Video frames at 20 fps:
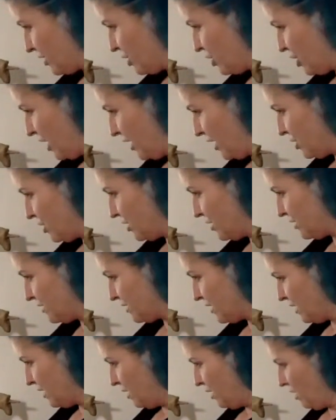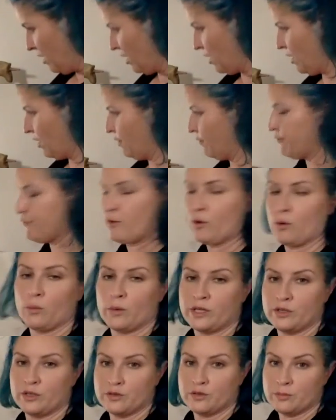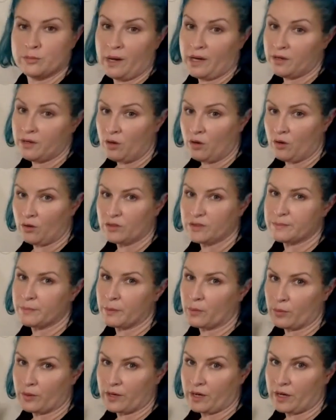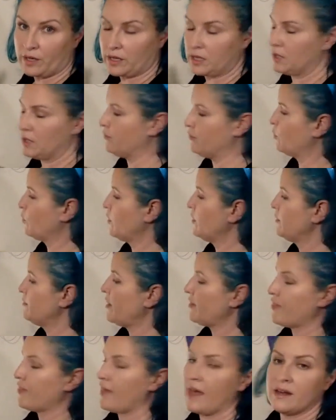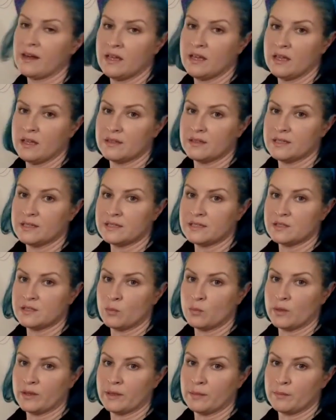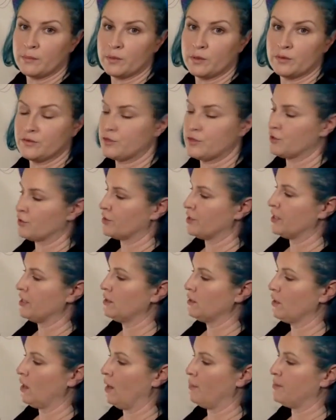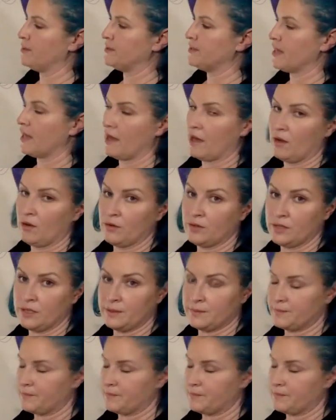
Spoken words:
changes for when you do buttonholes, but we're not going to even worry about that. This is the one that moves your needle up and down.